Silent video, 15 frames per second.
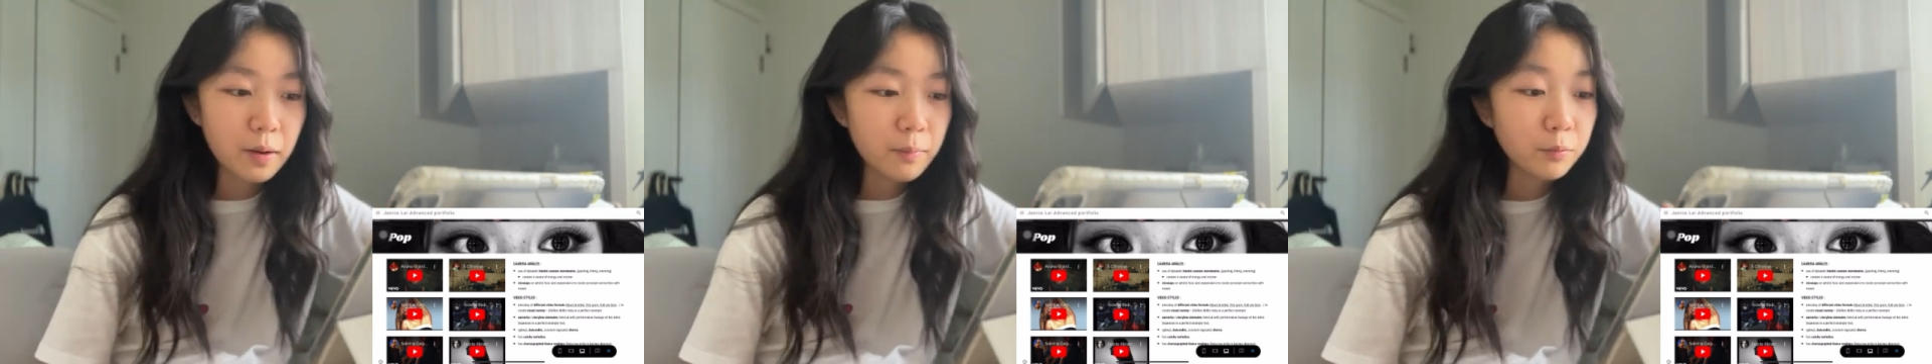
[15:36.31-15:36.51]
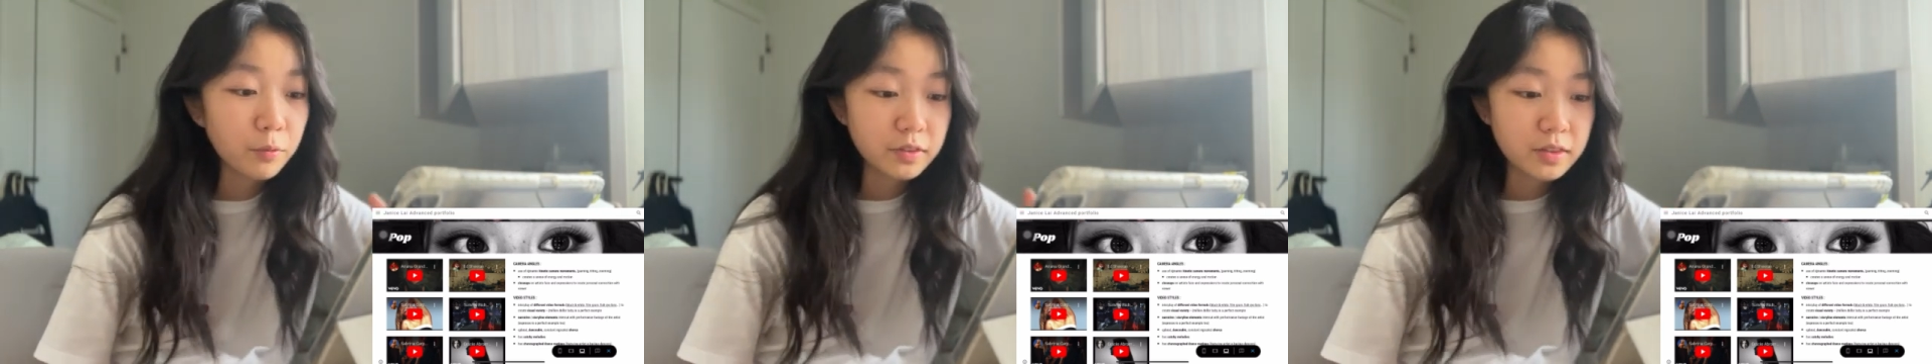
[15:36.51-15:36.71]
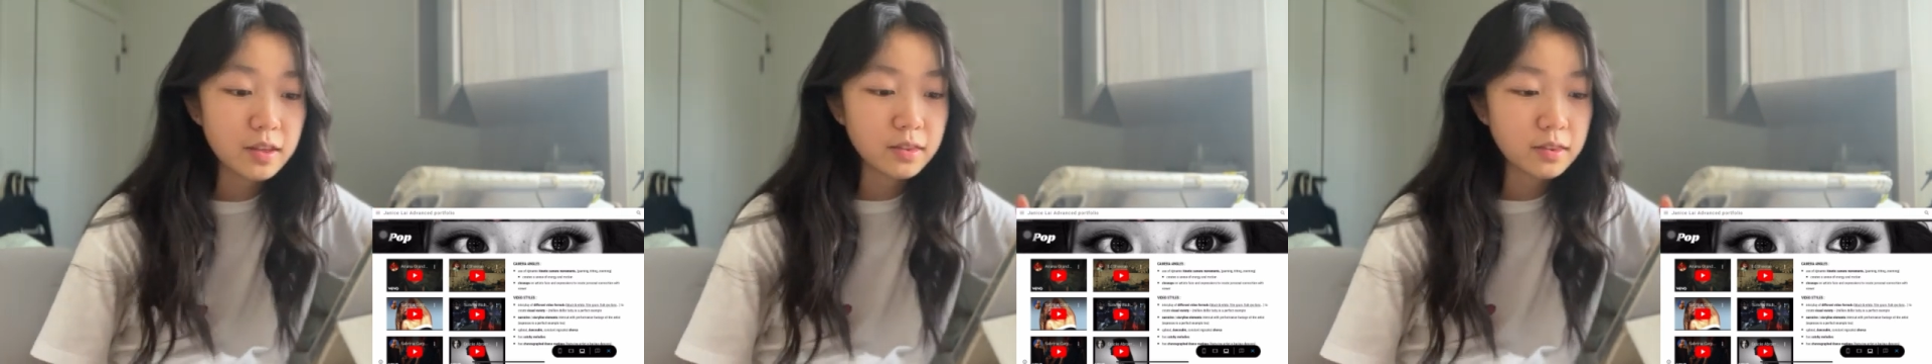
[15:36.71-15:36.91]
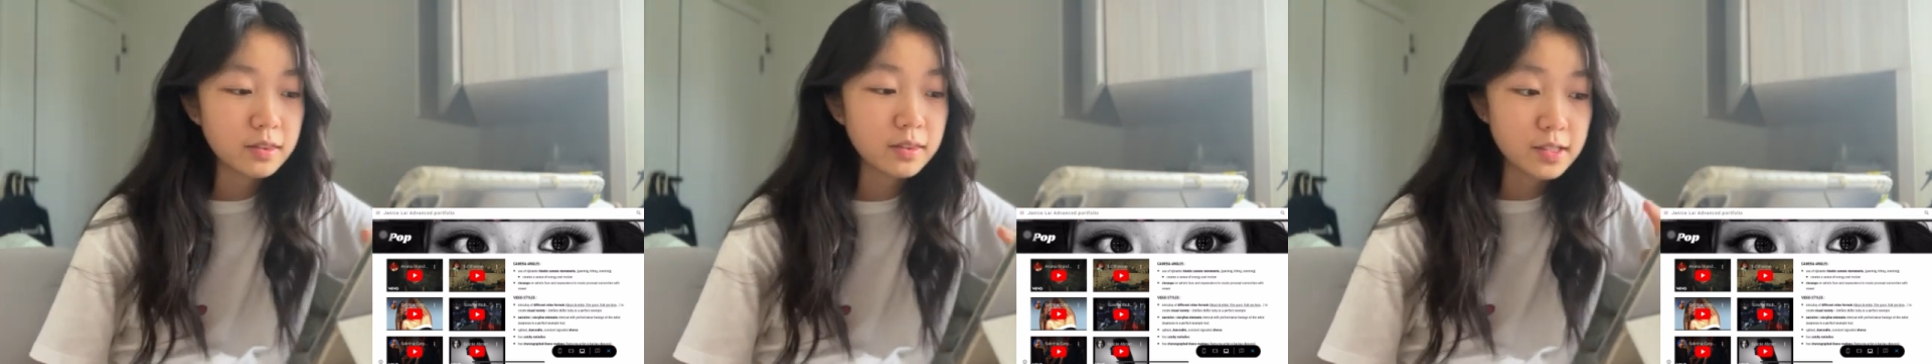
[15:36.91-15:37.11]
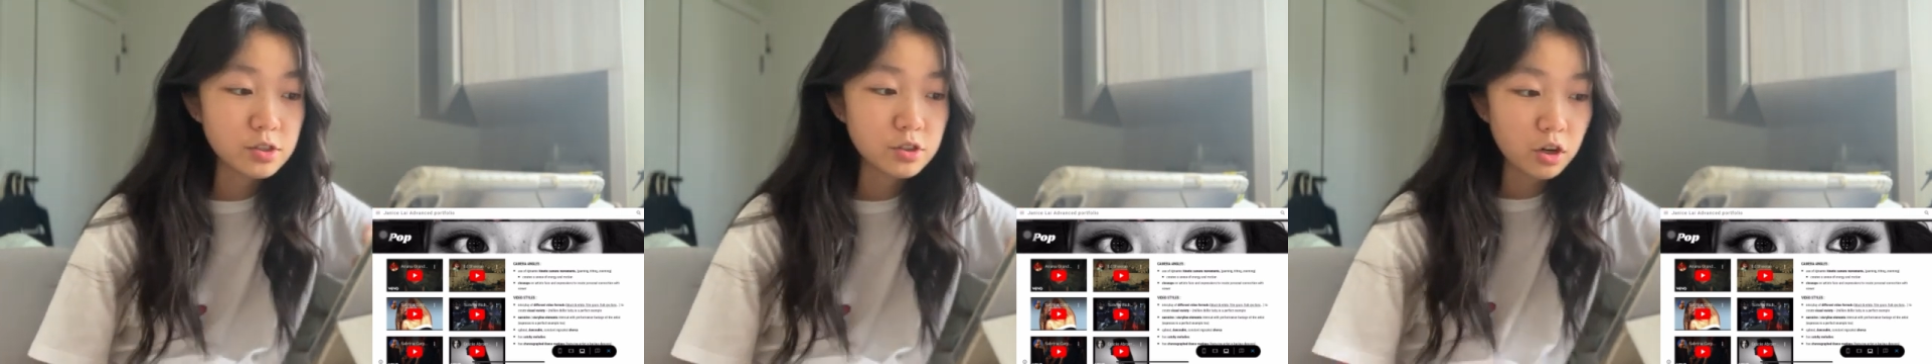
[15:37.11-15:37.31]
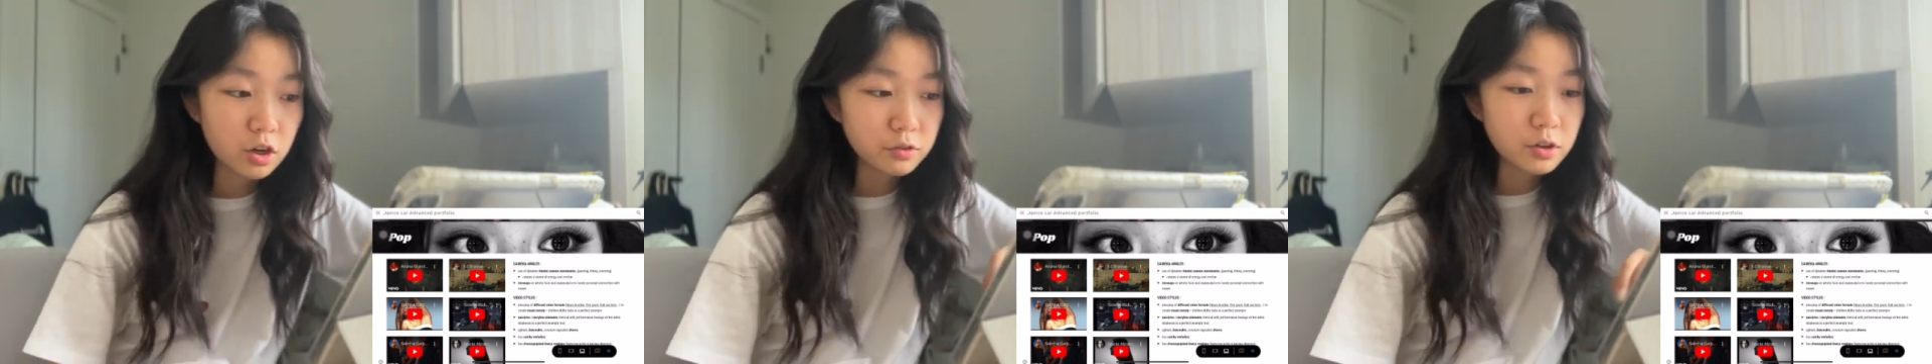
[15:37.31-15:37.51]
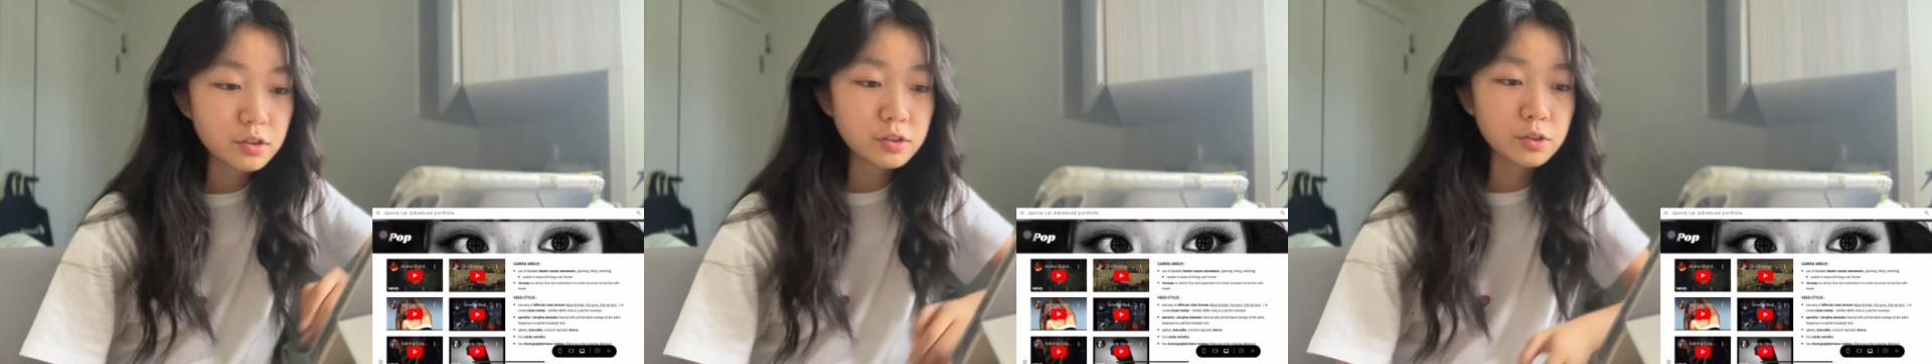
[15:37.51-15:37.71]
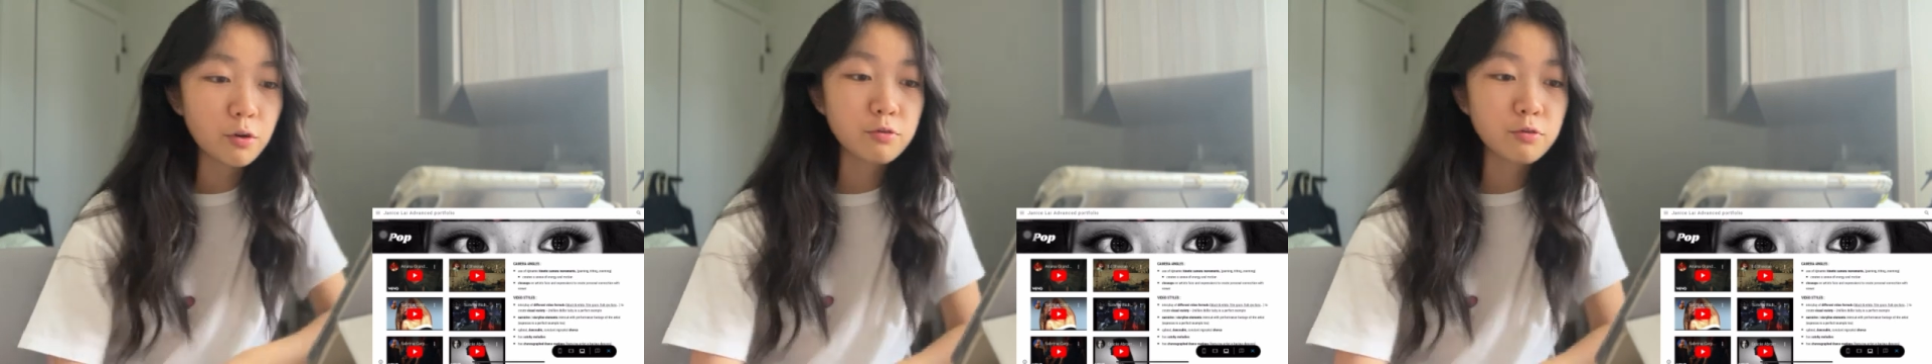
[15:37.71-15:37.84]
within this genre.